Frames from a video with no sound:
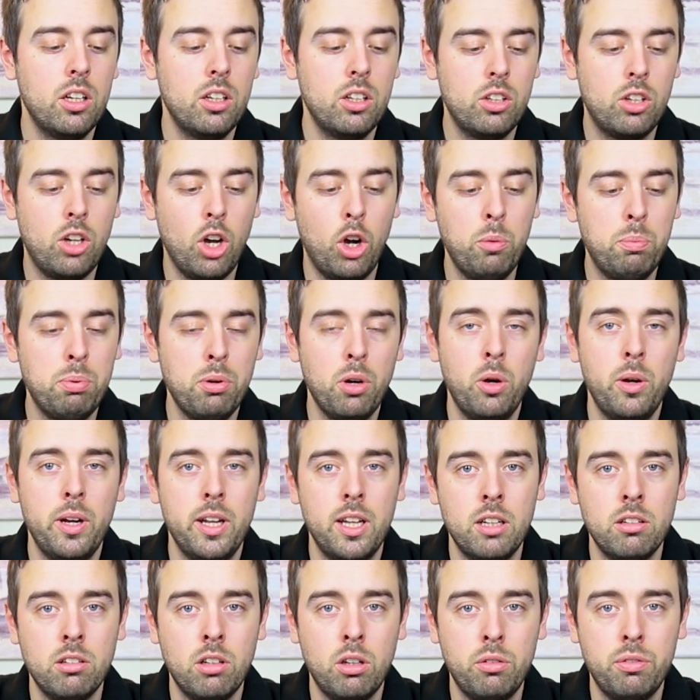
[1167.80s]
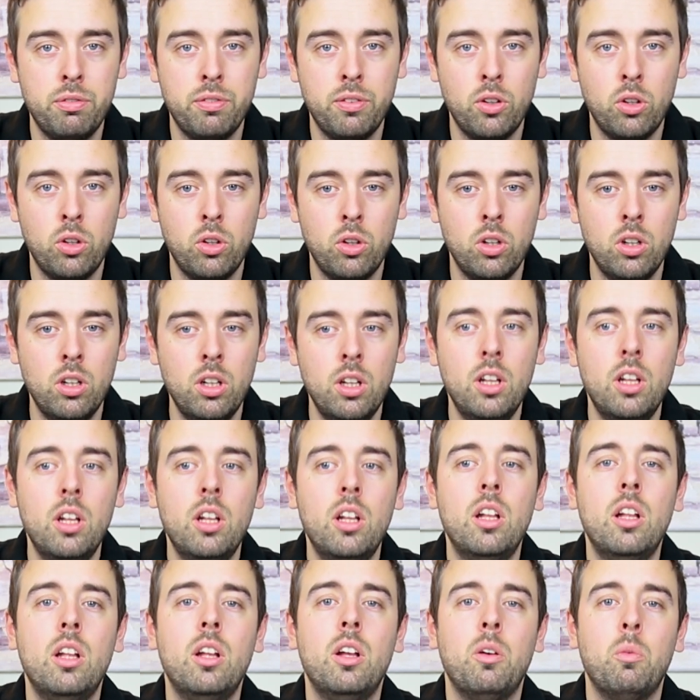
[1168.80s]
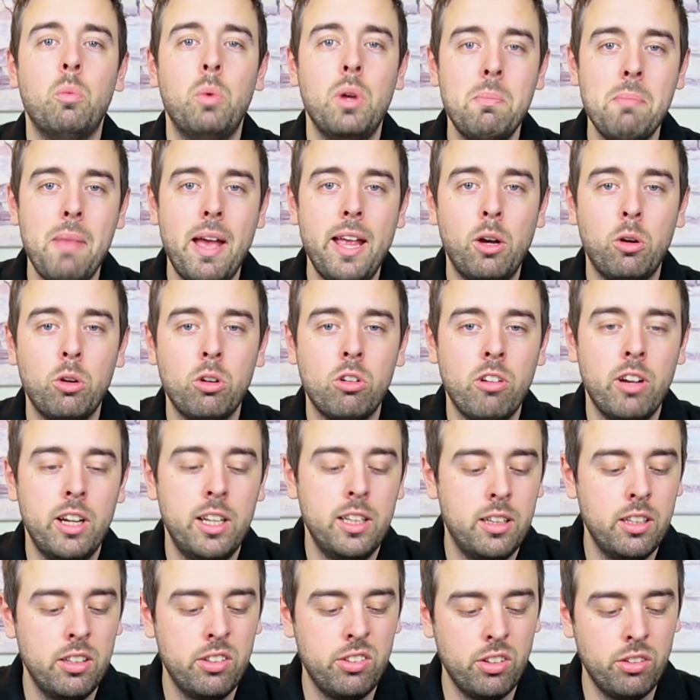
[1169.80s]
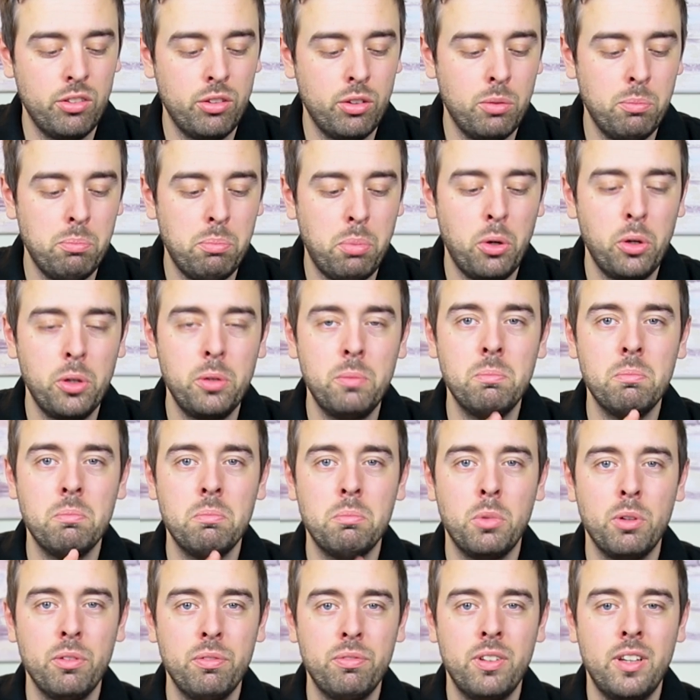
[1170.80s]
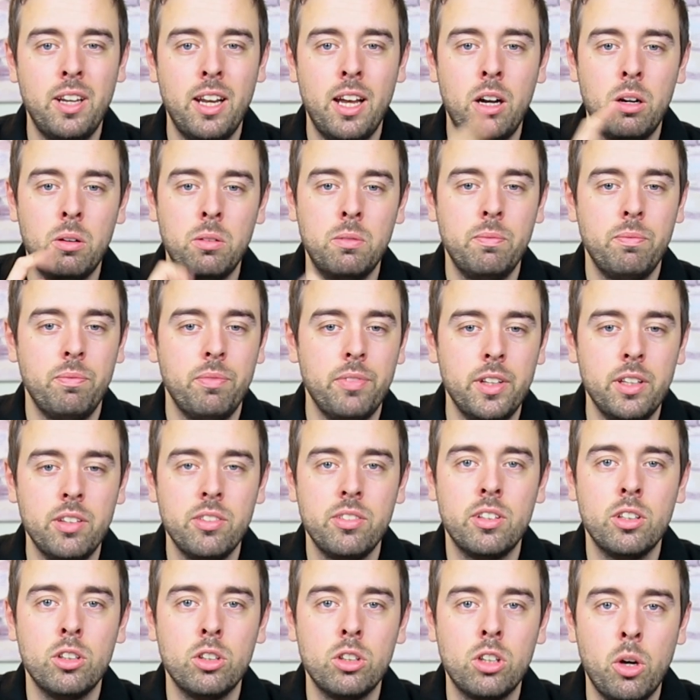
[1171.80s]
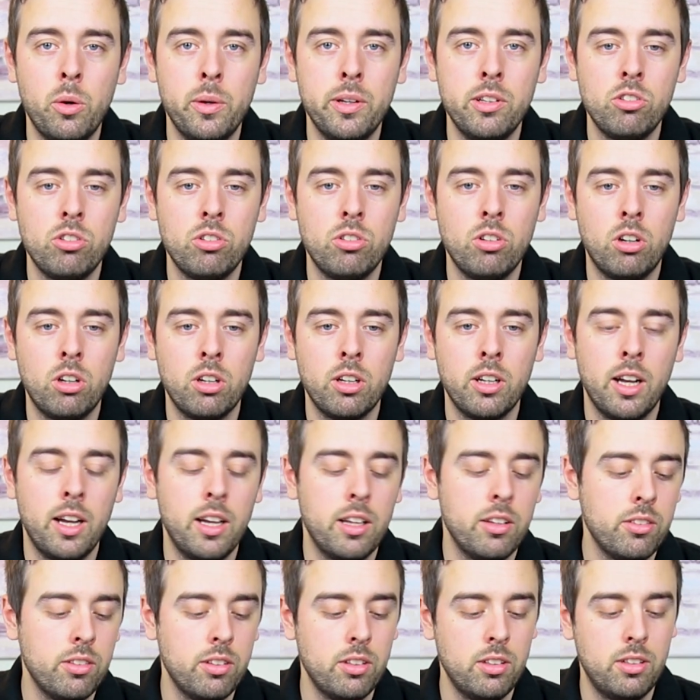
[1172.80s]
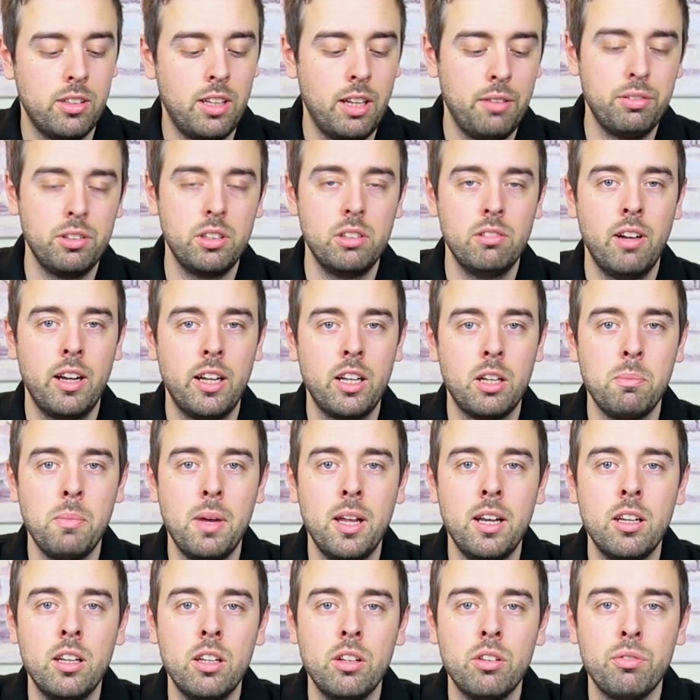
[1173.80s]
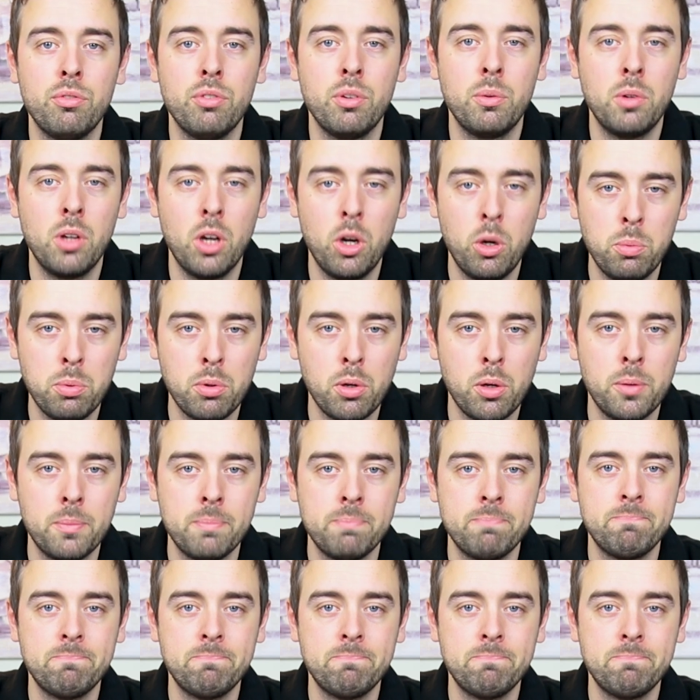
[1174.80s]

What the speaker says: GoPro Hero 4. We may upgrade this at some point, but for now it's still going strong, guys. Definitely recommend this from GoPro.